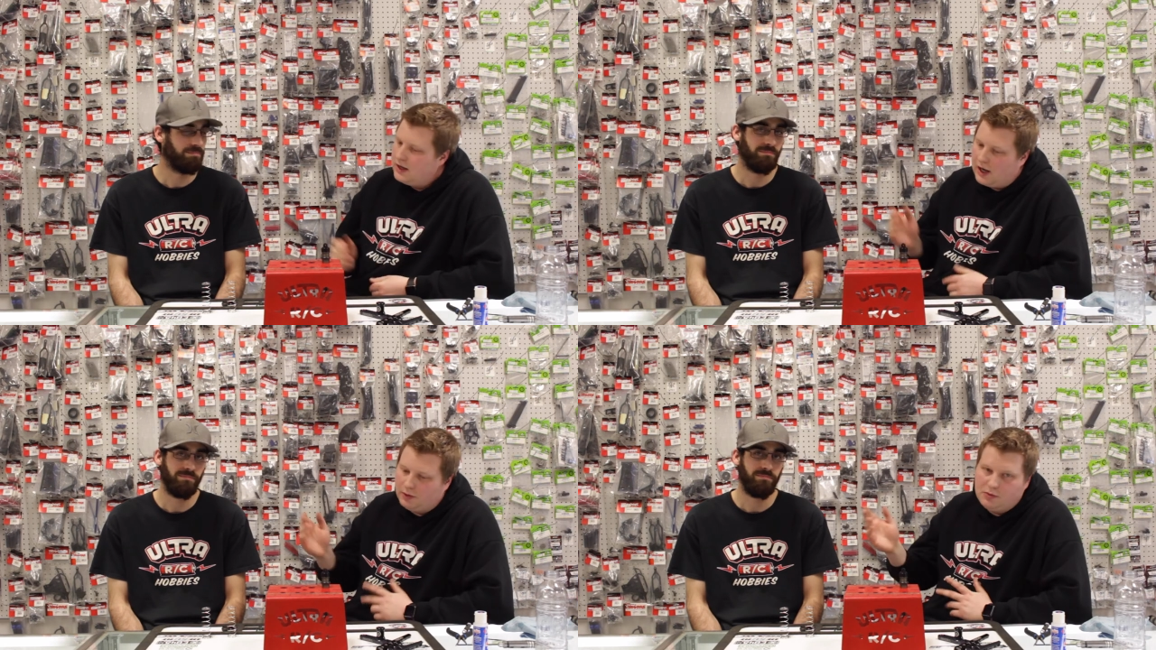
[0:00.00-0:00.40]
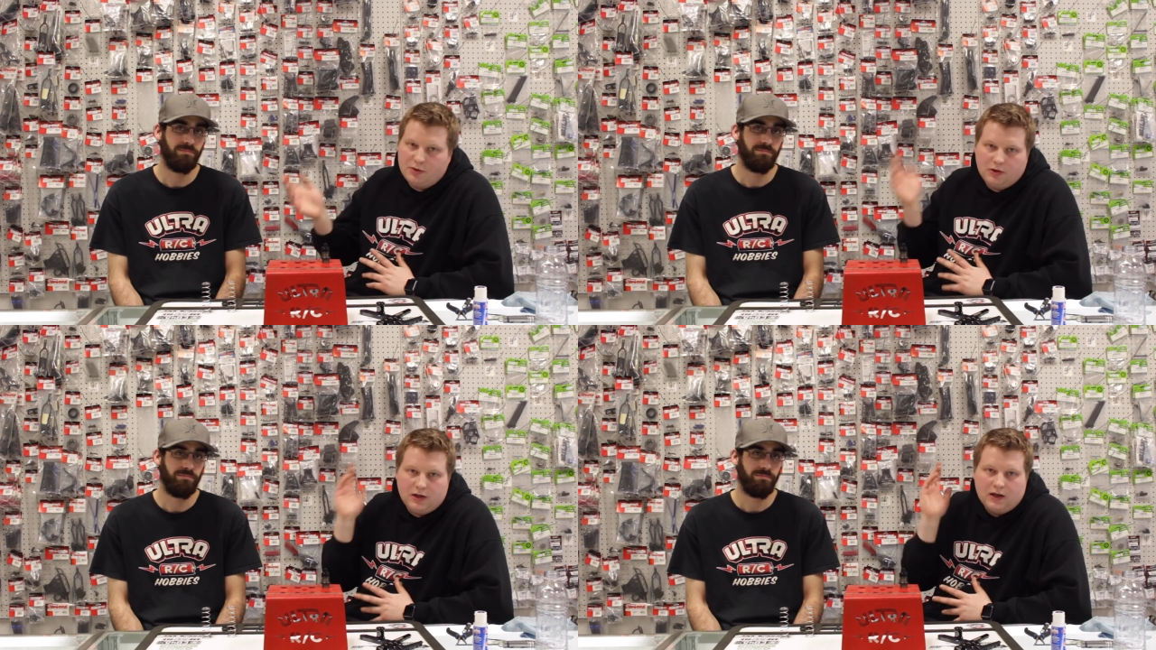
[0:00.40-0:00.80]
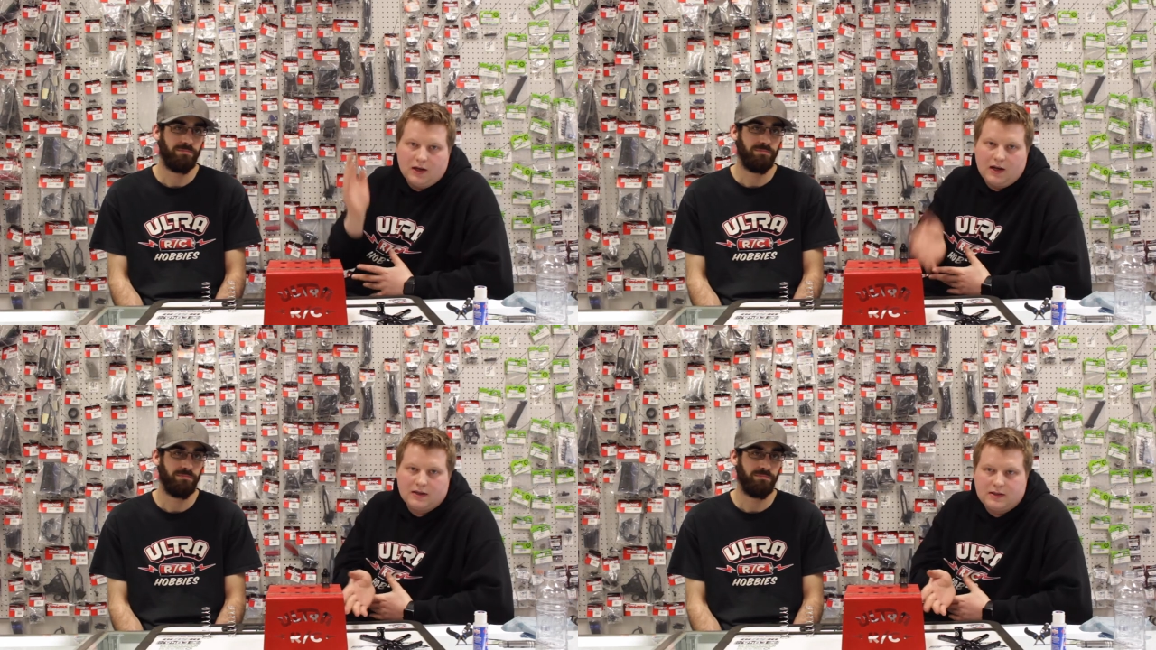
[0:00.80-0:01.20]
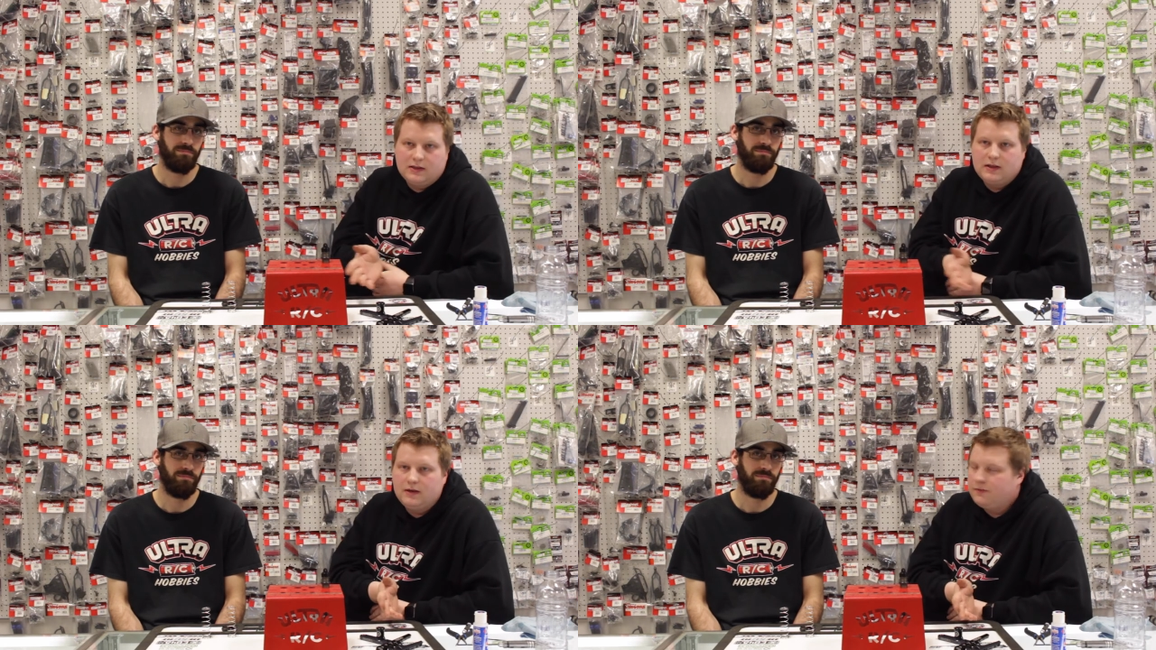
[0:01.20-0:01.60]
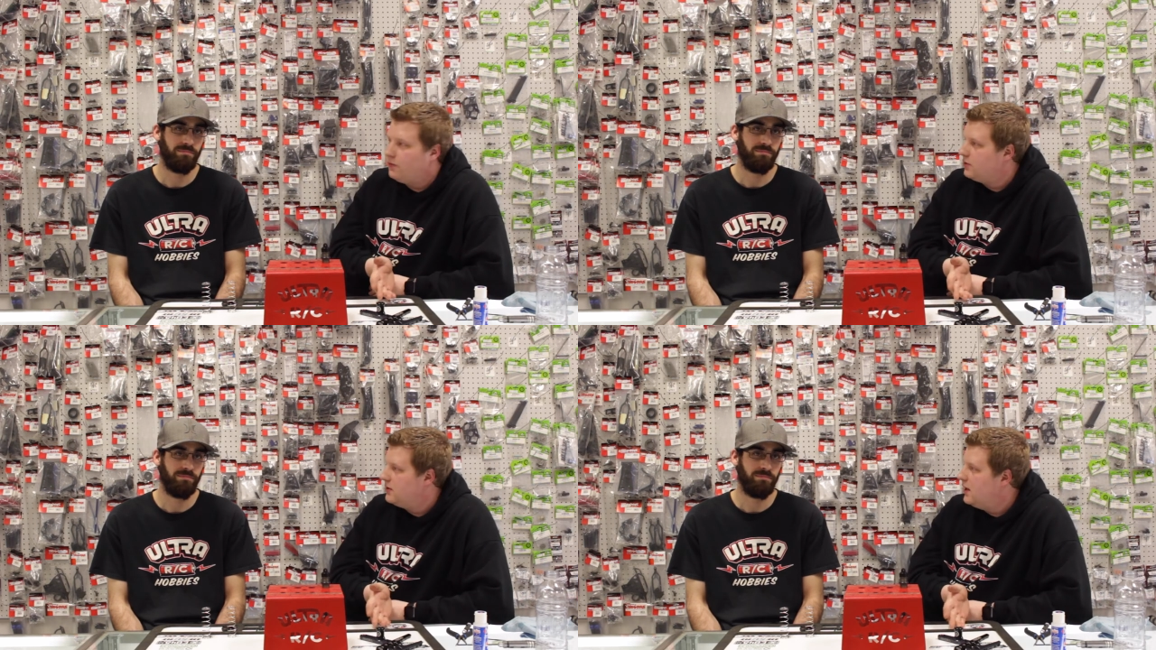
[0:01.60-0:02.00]
Speaker 1: I'll be building an SCT
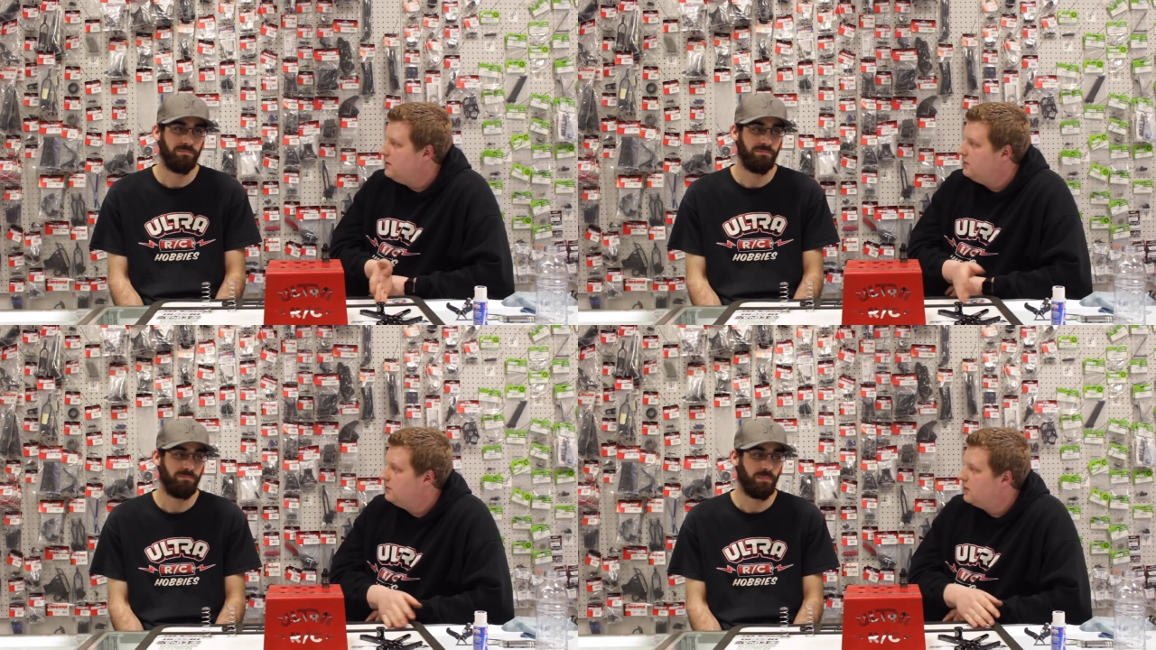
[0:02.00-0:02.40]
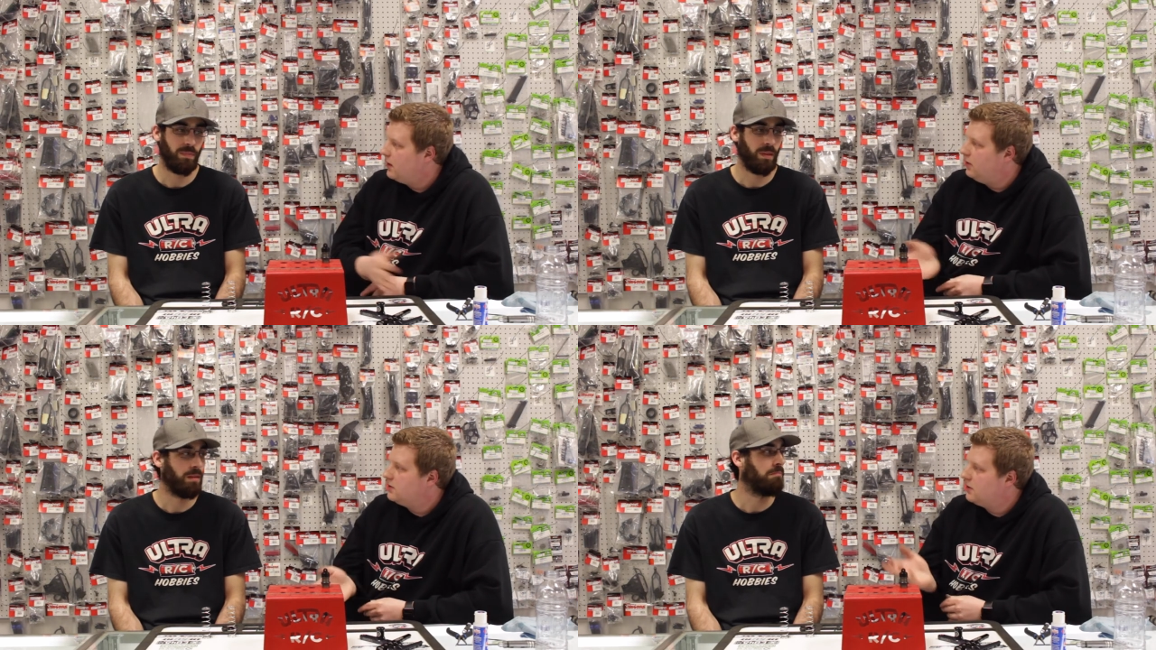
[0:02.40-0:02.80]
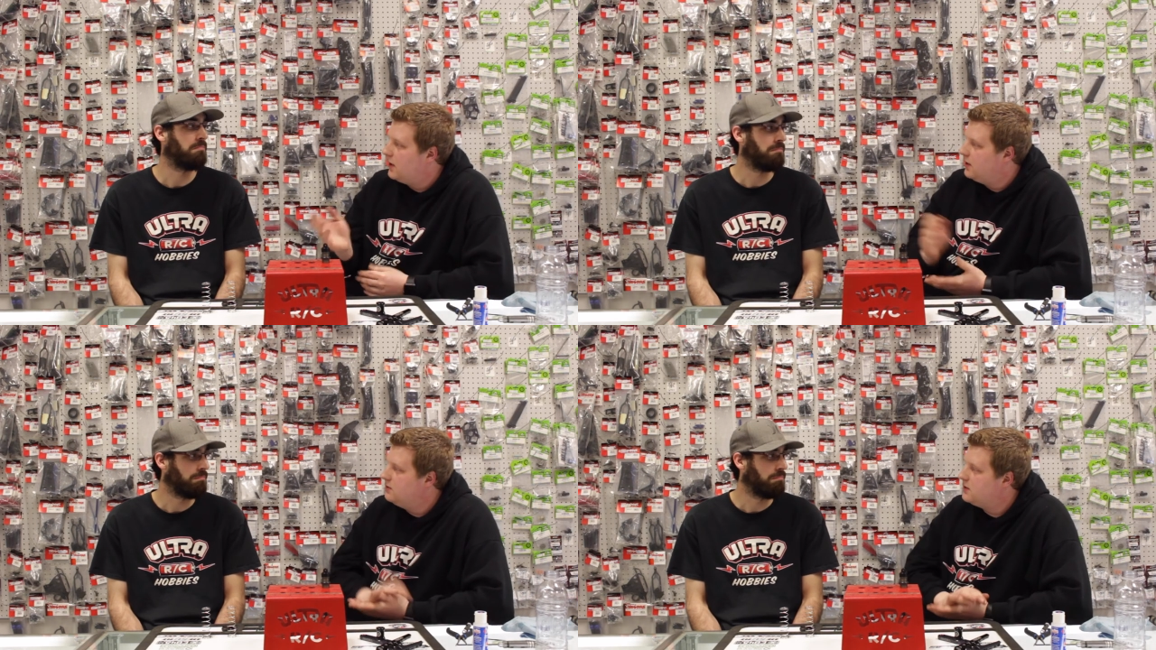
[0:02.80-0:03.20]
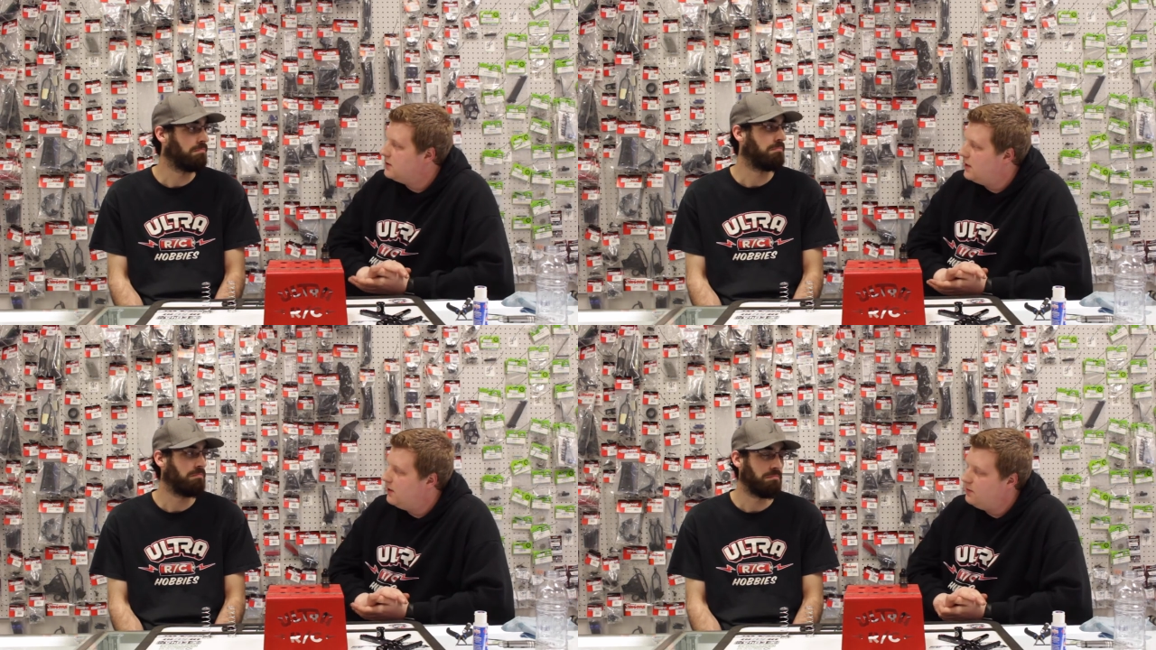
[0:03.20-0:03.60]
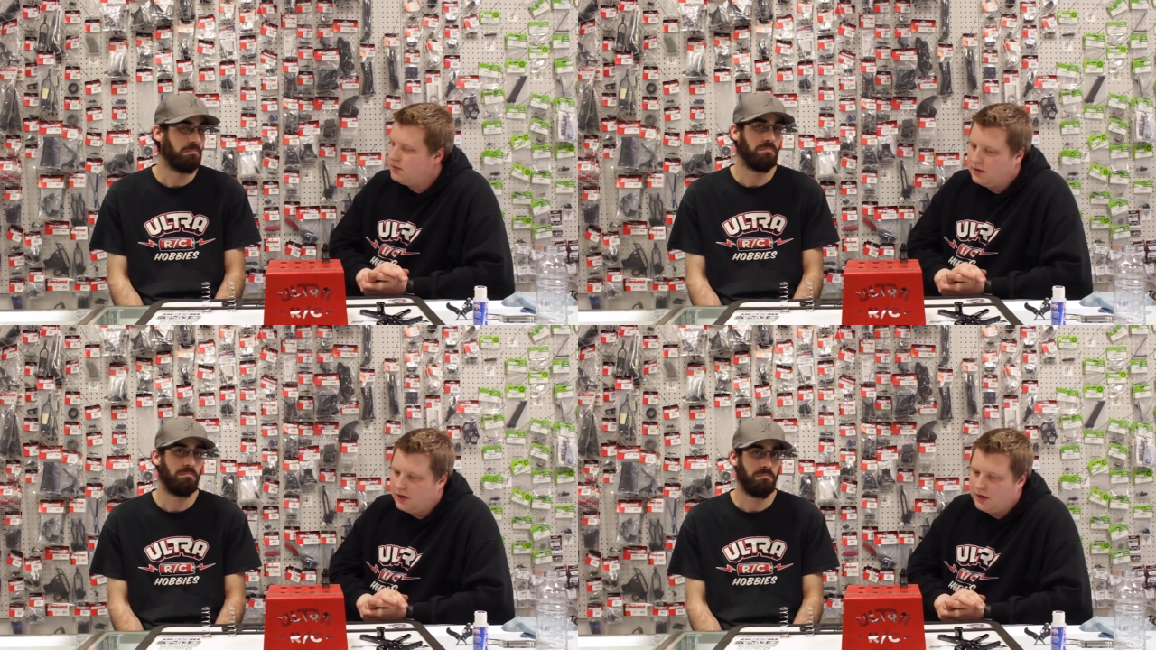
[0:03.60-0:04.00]
410 that also kind of uses the same
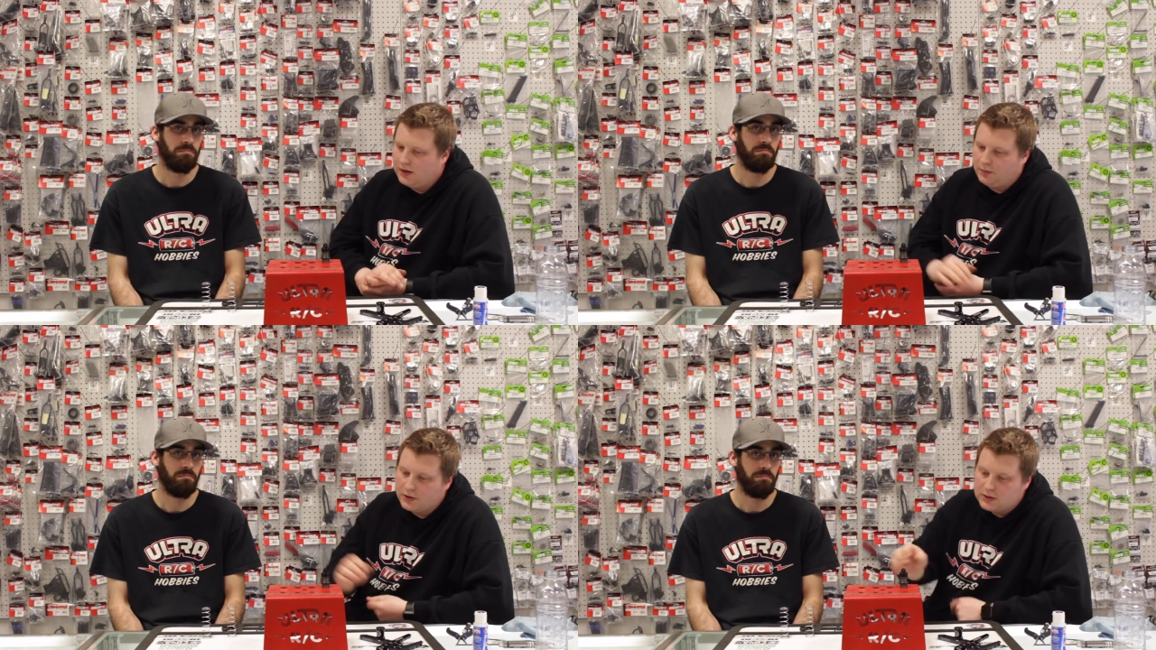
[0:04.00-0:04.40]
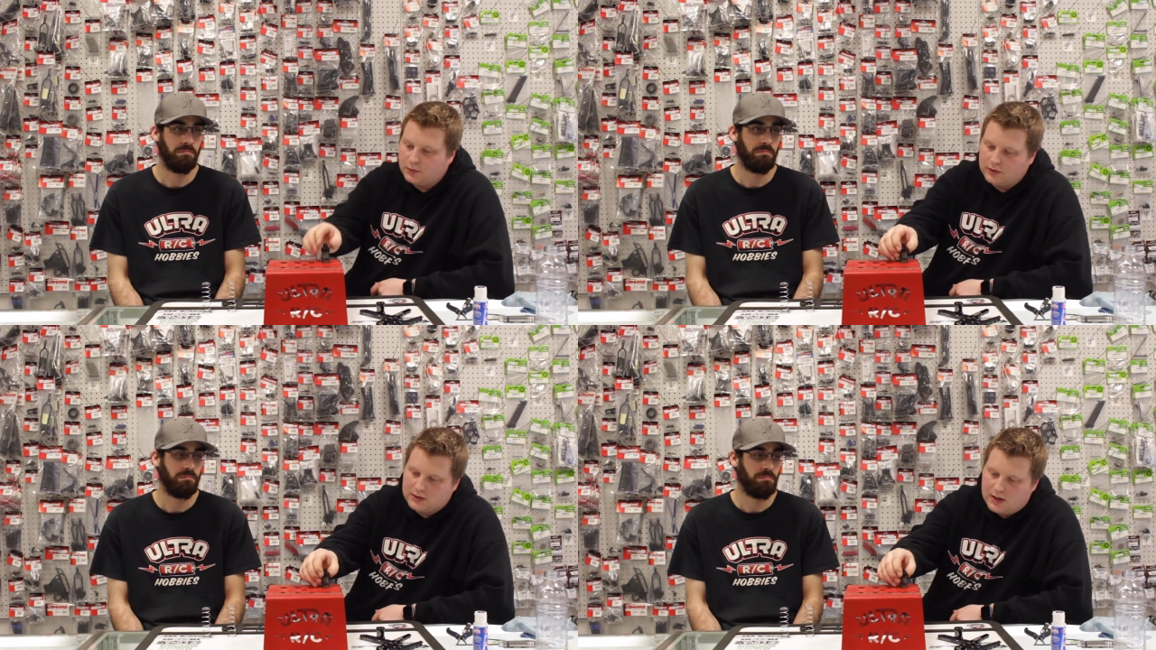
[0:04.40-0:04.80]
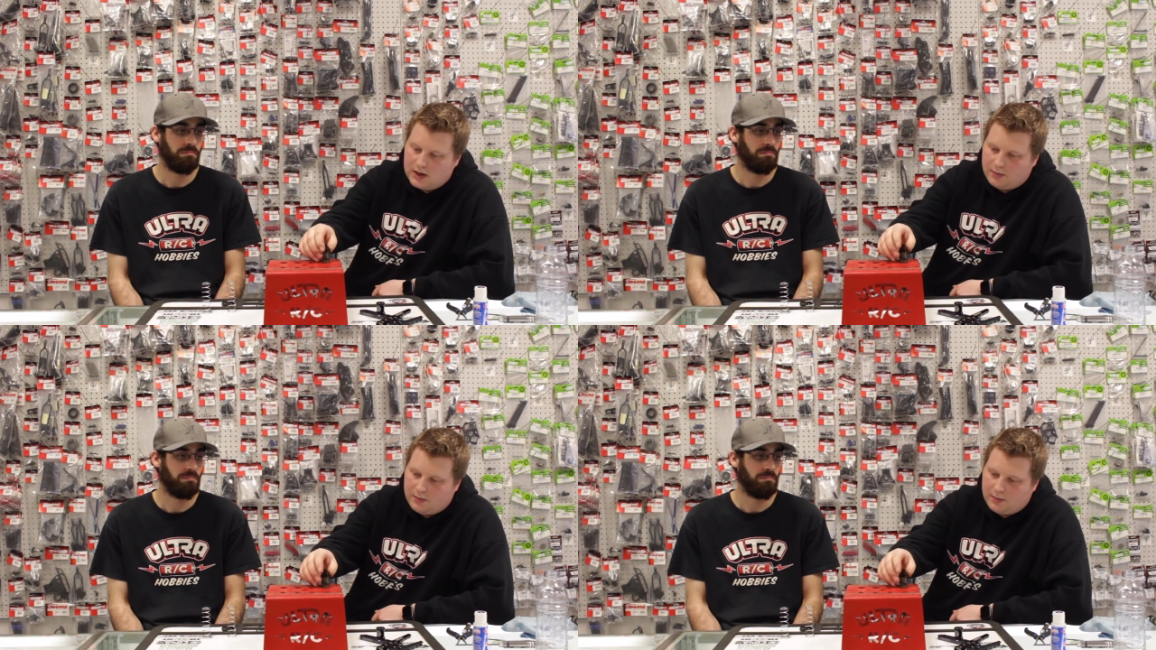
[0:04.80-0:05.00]
uh, principles,